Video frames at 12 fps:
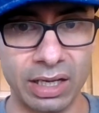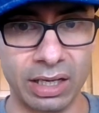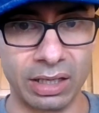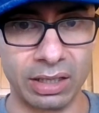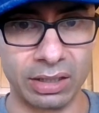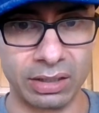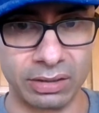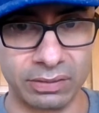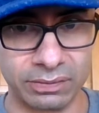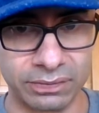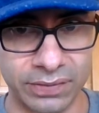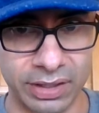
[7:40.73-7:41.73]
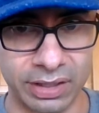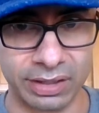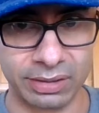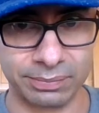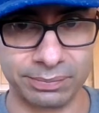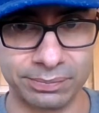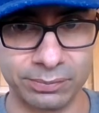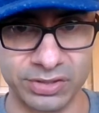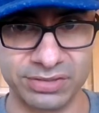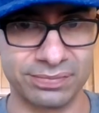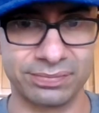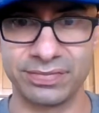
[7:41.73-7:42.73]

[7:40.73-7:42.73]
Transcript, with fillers: of um, well,